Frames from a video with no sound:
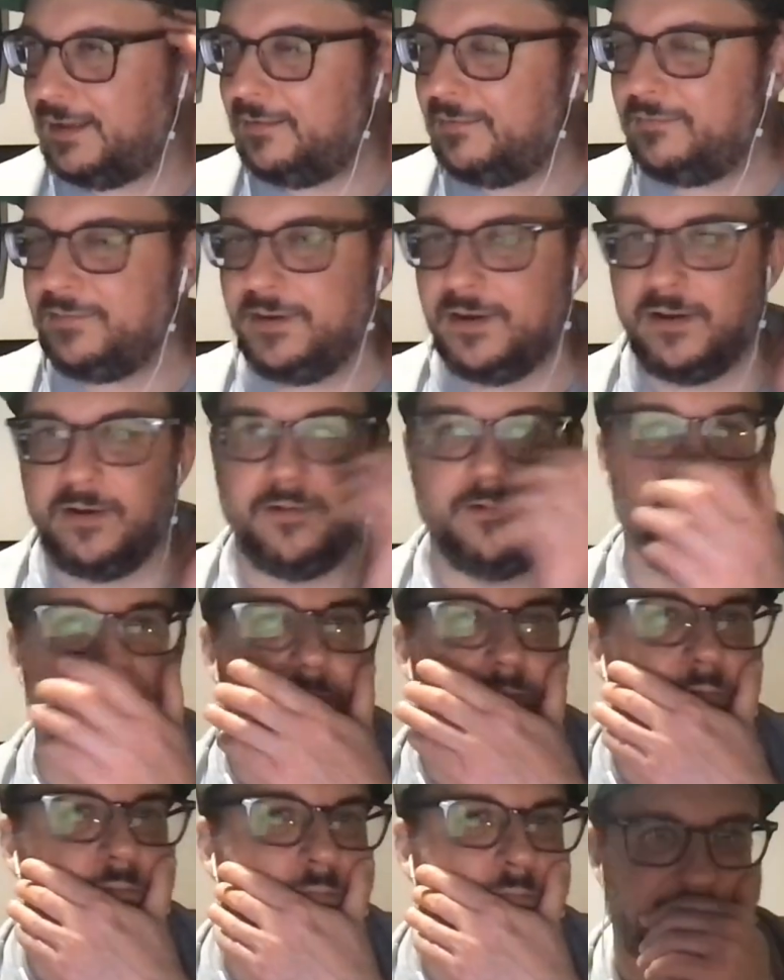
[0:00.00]
you know,
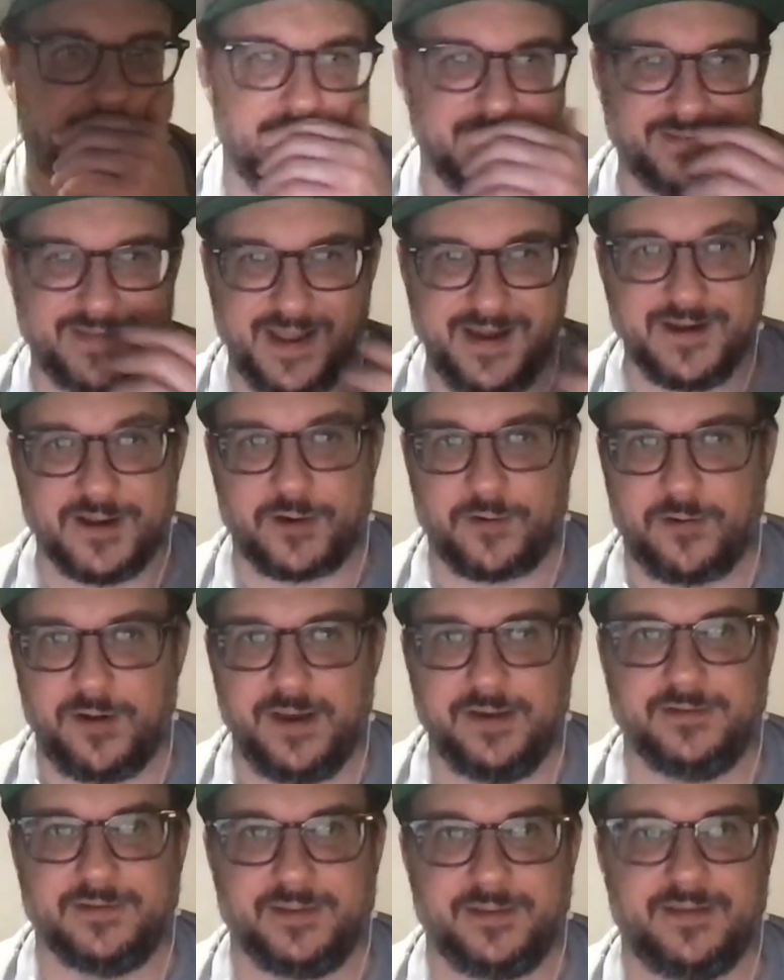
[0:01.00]
it's kind of
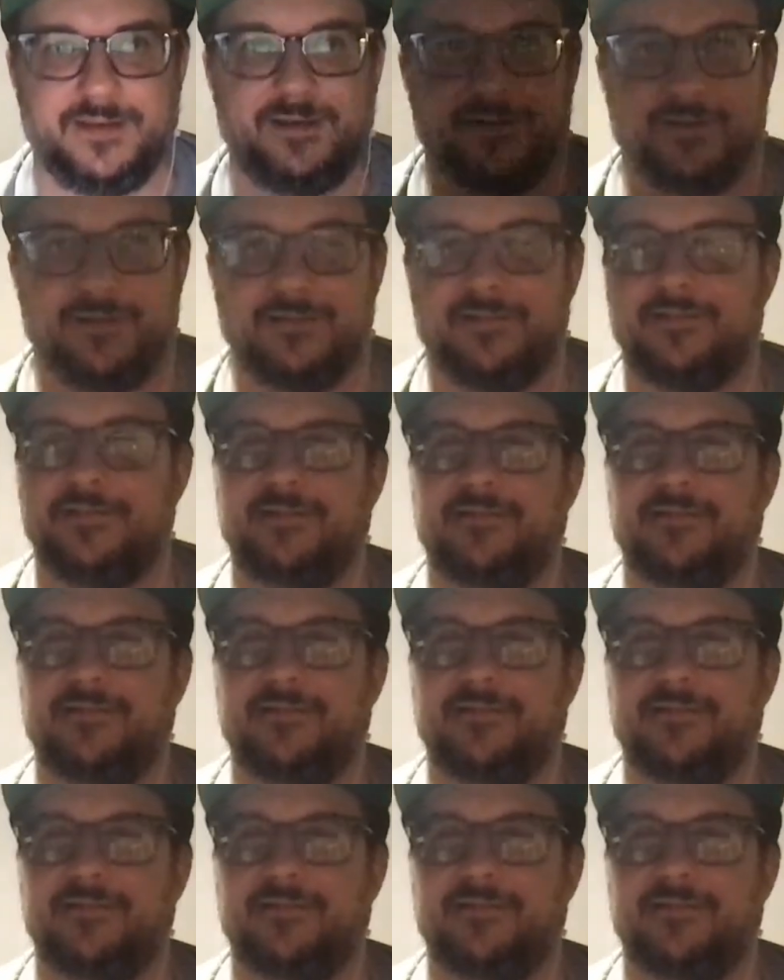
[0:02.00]
crazy,